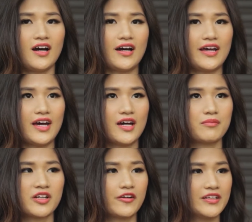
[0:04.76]
I am
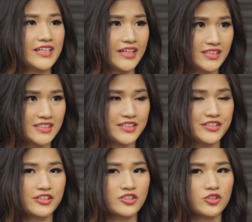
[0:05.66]
currently 19
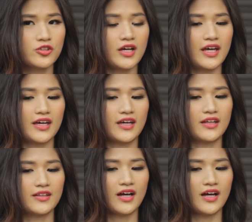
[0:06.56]
years old and